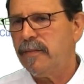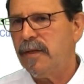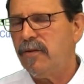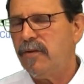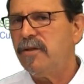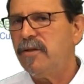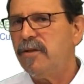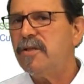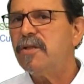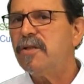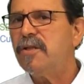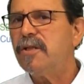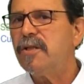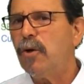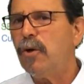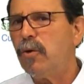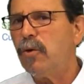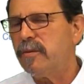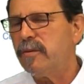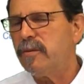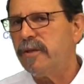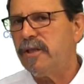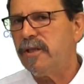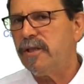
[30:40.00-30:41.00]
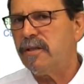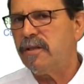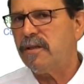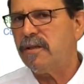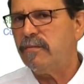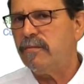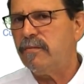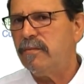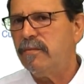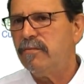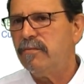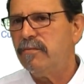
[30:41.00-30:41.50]
And this is an
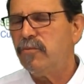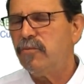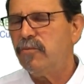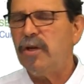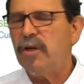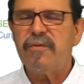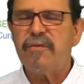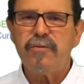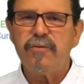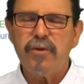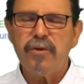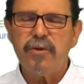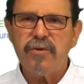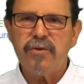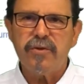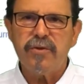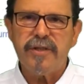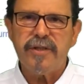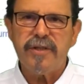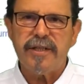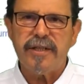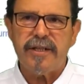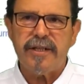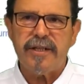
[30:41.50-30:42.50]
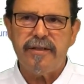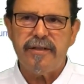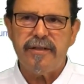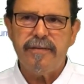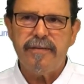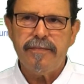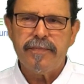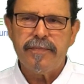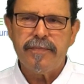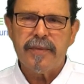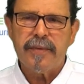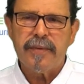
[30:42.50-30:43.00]
automatism. You have not to take
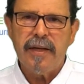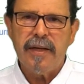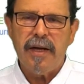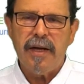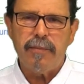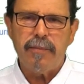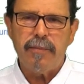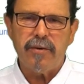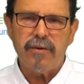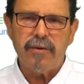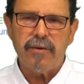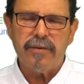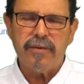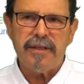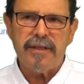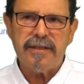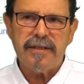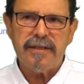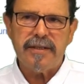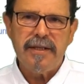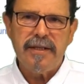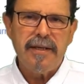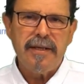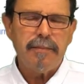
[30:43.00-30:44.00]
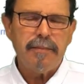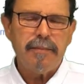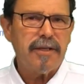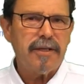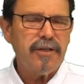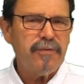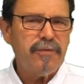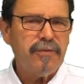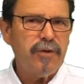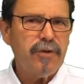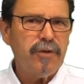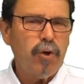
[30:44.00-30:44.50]
care about that.
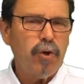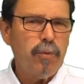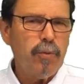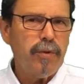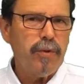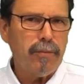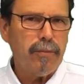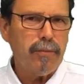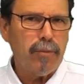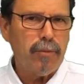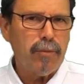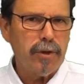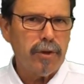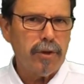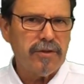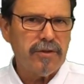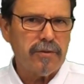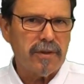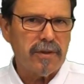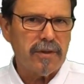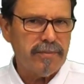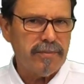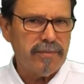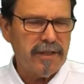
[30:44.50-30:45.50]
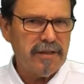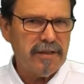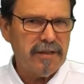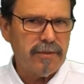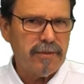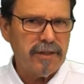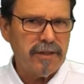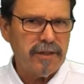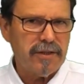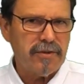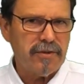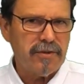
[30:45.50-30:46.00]
But if you open the monitor, the bus
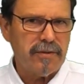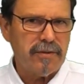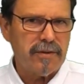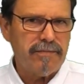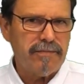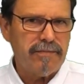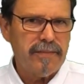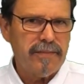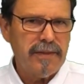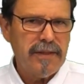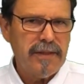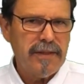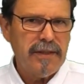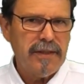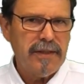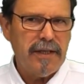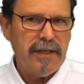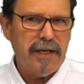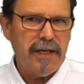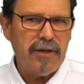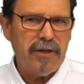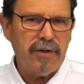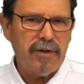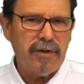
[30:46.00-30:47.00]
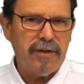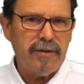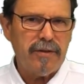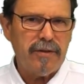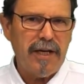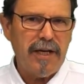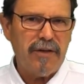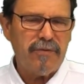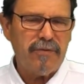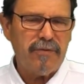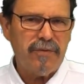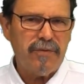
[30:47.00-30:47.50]
monitor, and you
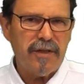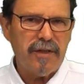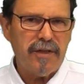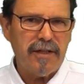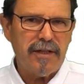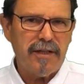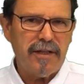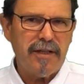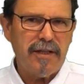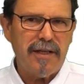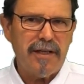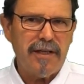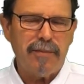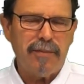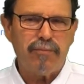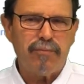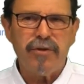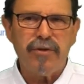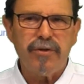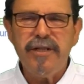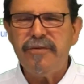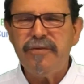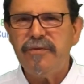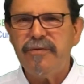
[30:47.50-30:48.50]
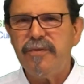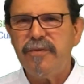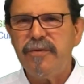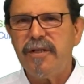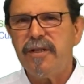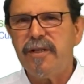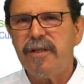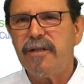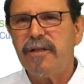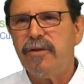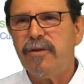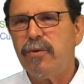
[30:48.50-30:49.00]
have a brief
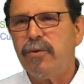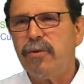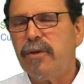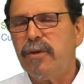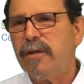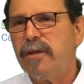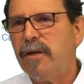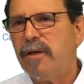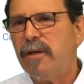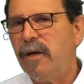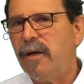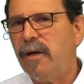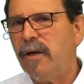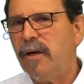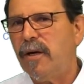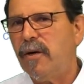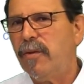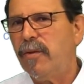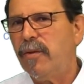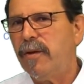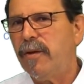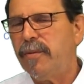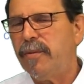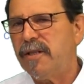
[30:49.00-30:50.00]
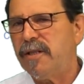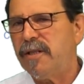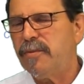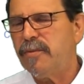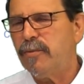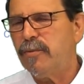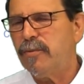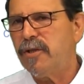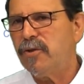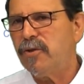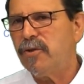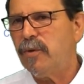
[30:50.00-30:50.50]
look on the bus
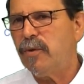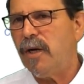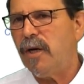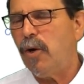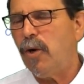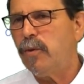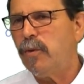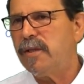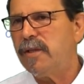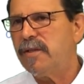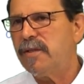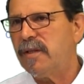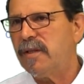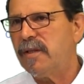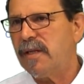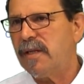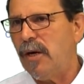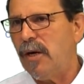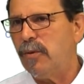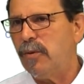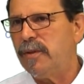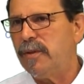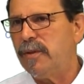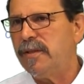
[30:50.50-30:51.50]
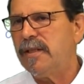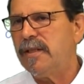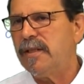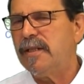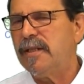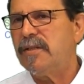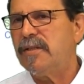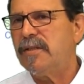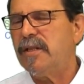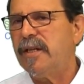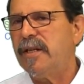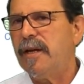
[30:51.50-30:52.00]
monitor, how is the current,
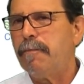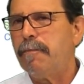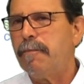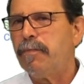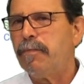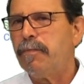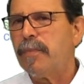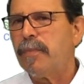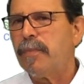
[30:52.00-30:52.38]
let's say,